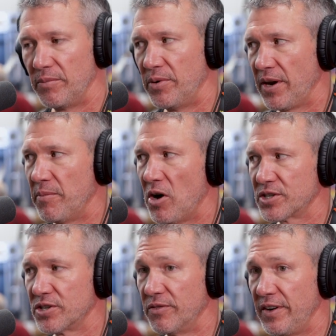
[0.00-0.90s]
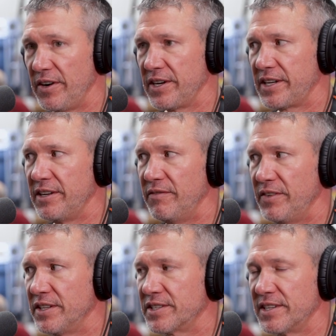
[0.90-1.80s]
but I'm also very
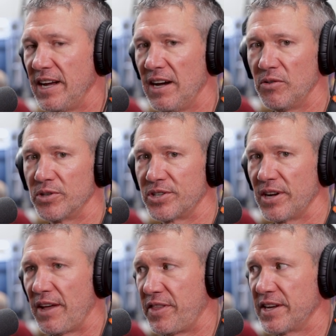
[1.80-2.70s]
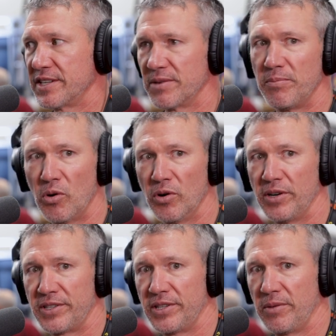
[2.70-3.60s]
convinced now, which I think is
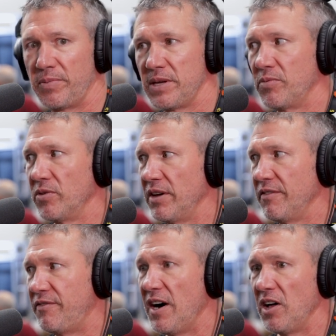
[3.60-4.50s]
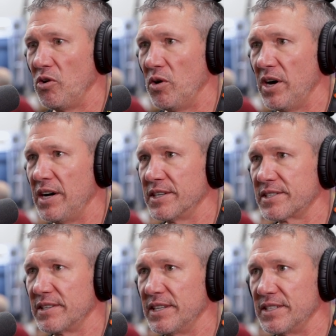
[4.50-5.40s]
important to the people that follow
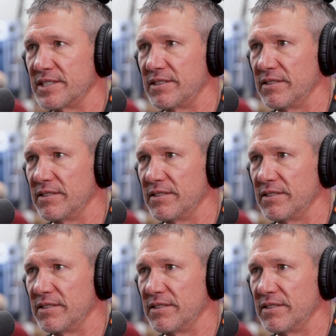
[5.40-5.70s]
us. Yes.